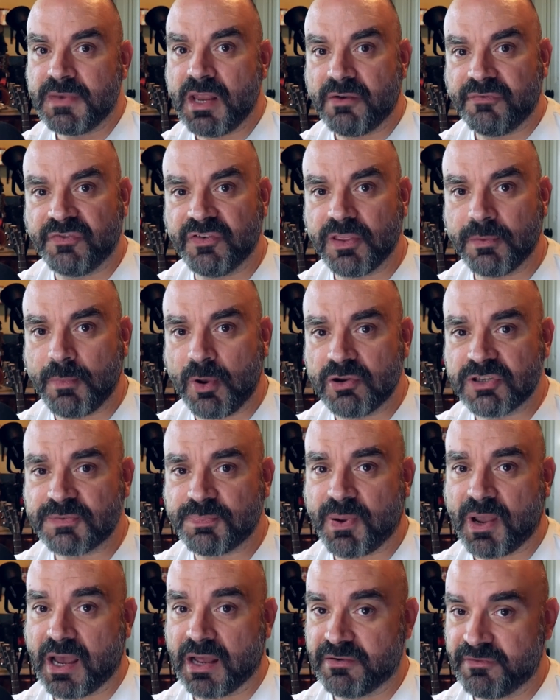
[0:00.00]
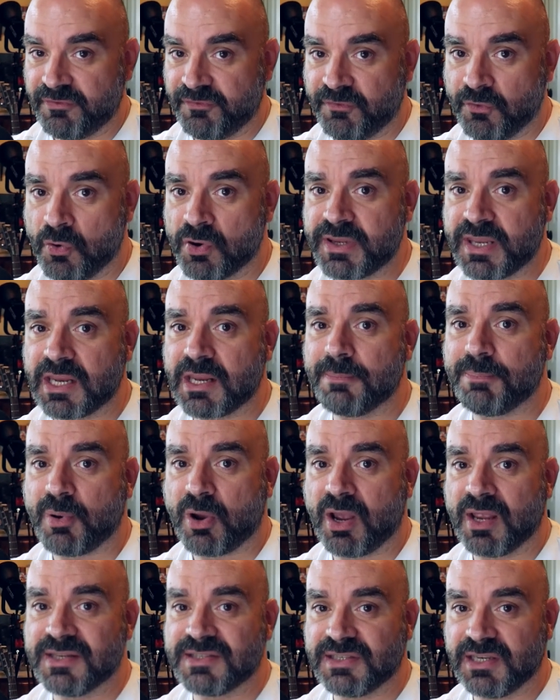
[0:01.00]
Now, for the most part, 4
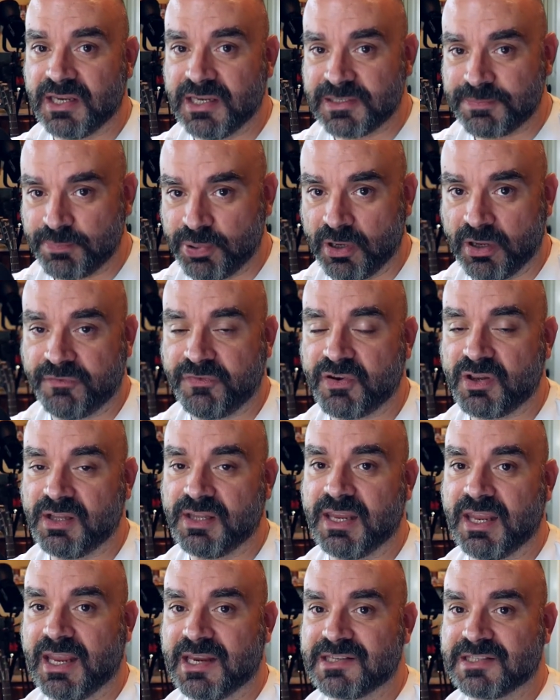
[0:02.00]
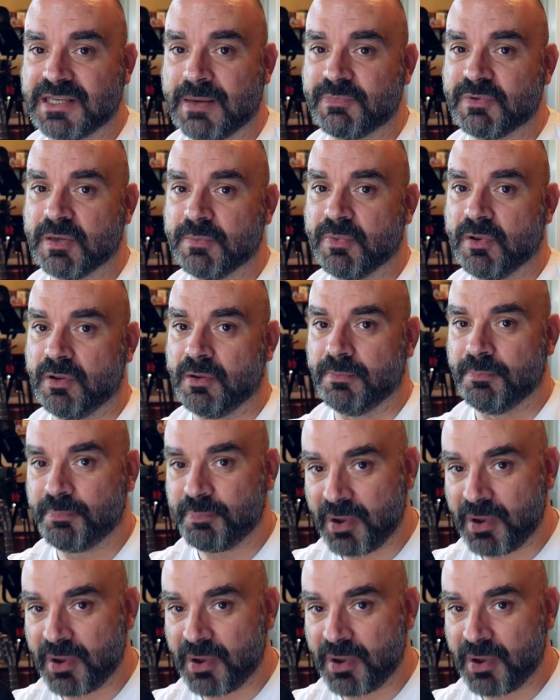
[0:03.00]
gigabytes is perfectly acceptable.